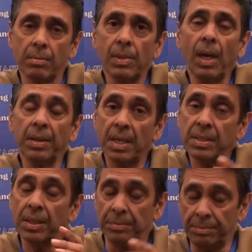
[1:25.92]
Yeah,
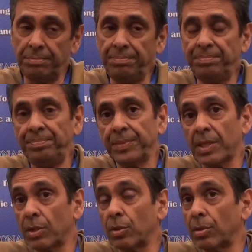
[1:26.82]
that's a
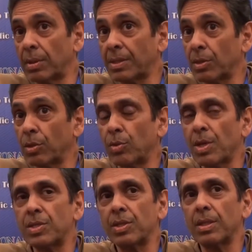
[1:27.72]
good
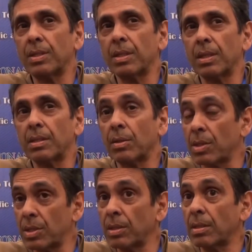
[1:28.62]
question. It's a
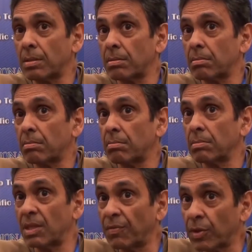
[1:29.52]
question that's
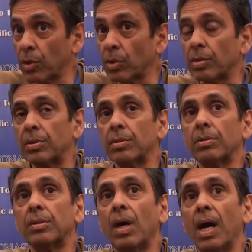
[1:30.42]
difficult
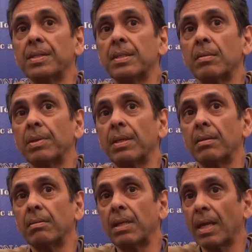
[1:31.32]
to answer, but
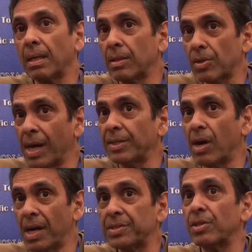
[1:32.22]
yet in trying to
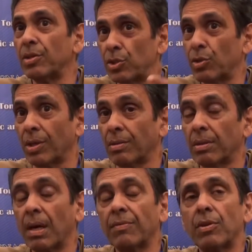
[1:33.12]
answer it, you can
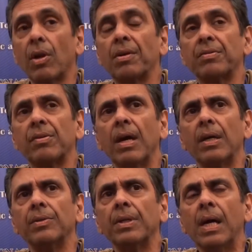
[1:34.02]
cover a lot of
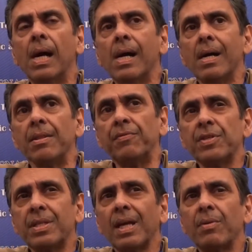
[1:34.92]
ground. The
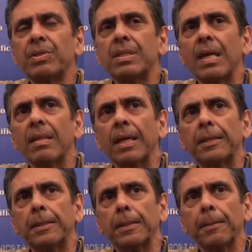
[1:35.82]
first thing I would say
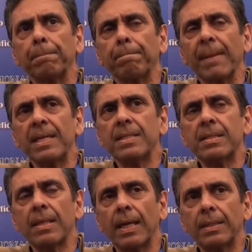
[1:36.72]

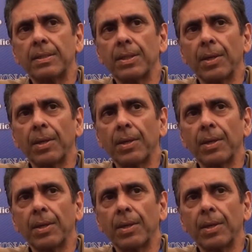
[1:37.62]
is that